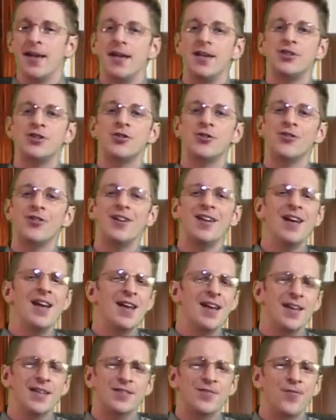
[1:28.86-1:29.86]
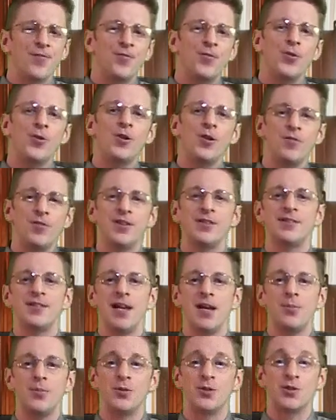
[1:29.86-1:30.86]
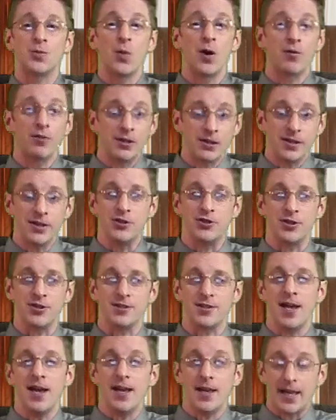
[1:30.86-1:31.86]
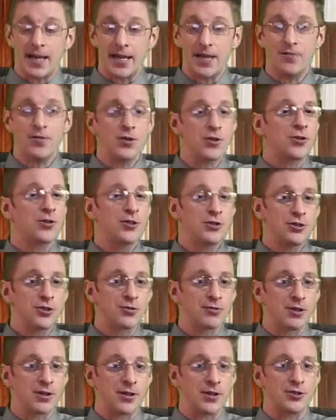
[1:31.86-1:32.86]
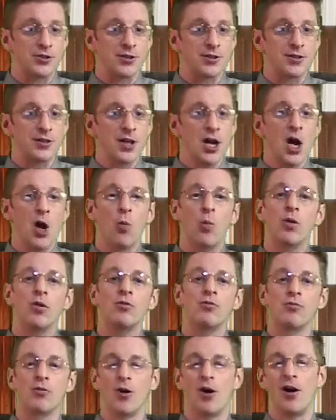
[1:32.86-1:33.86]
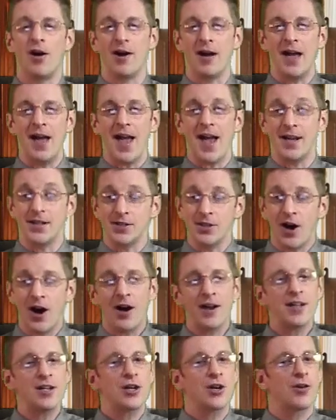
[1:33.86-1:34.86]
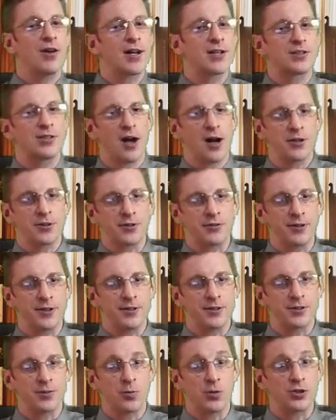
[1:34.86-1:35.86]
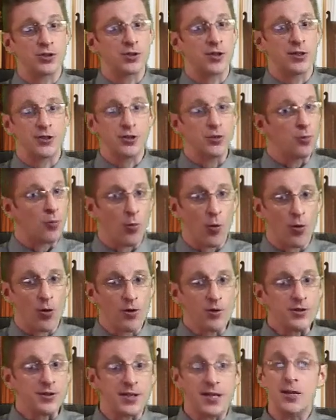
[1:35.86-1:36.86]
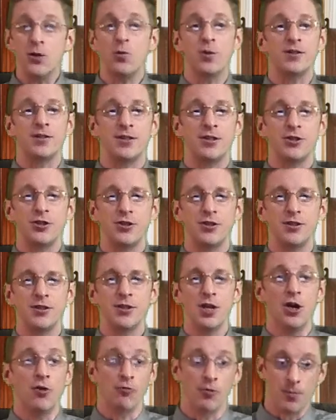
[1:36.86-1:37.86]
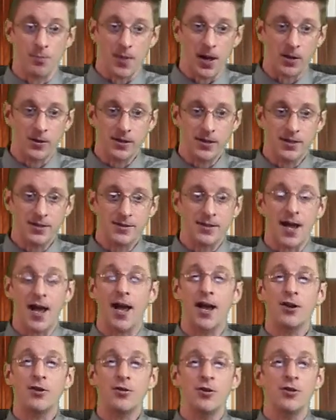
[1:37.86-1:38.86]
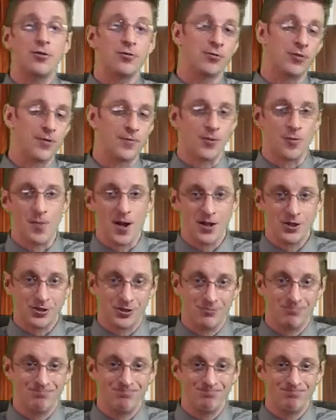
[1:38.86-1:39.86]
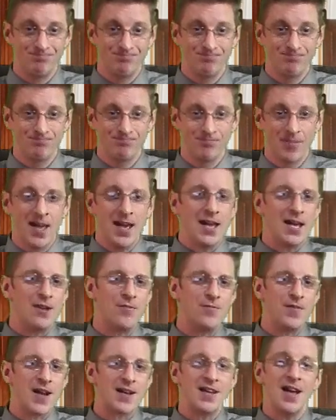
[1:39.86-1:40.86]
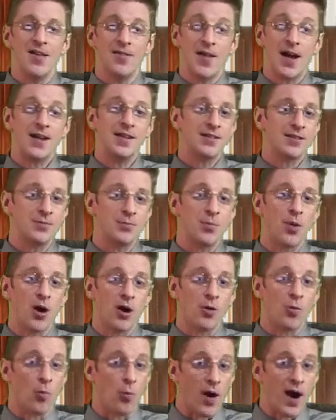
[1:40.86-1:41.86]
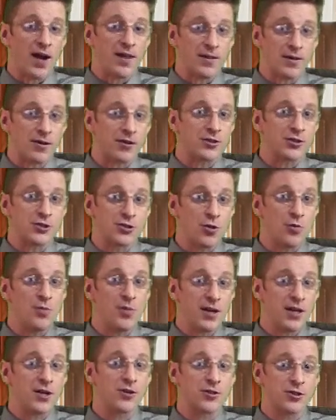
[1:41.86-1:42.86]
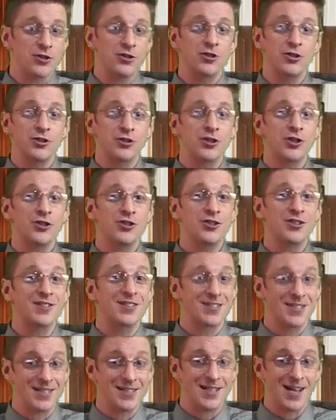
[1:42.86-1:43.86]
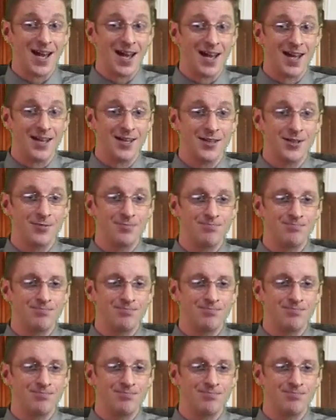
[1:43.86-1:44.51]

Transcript: History is full of examples where religions, even Christian religions, were wrong and taught incorrect doctrines, which led to wars, inquisitions, rebellions, and reformation. In fact, that is in part why there are so many Christian churches today.